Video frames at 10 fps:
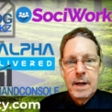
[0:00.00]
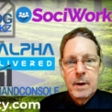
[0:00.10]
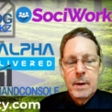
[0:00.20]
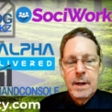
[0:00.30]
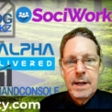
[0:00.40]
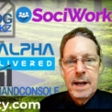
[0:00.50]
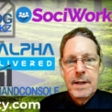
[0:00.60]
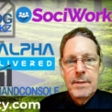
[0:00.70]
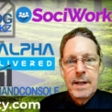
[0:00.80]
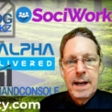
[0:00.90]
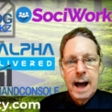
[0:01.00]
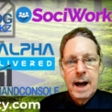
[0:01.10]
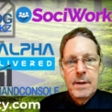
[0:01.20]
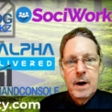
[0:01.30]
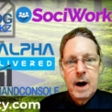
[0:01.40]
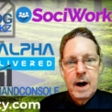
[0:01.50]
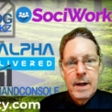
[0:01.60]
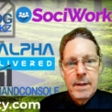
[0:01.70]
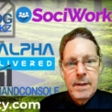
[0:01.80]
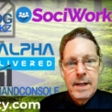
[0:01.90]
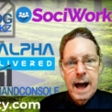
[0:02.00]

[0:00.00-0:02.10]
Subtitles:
to receive the live calls